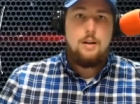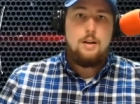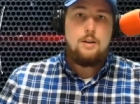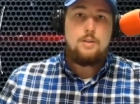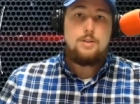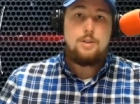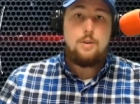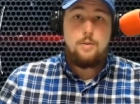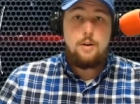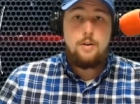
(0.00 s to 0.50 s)

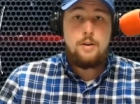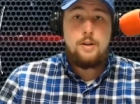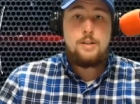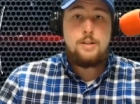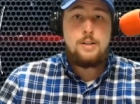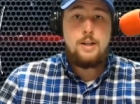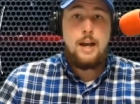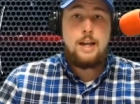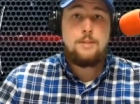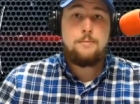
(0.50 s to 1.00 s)
So there is
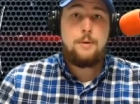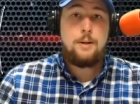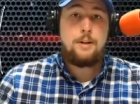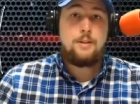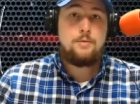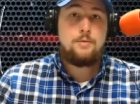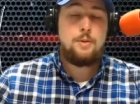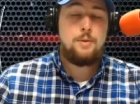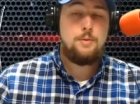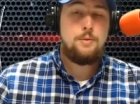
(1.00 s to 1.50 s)
an aspect
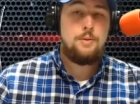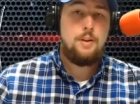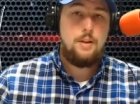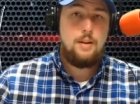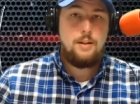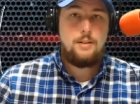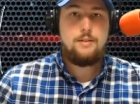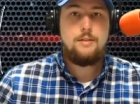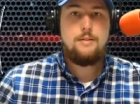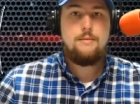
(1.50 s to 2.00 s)
of truth to
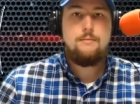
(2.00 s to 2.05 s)
this.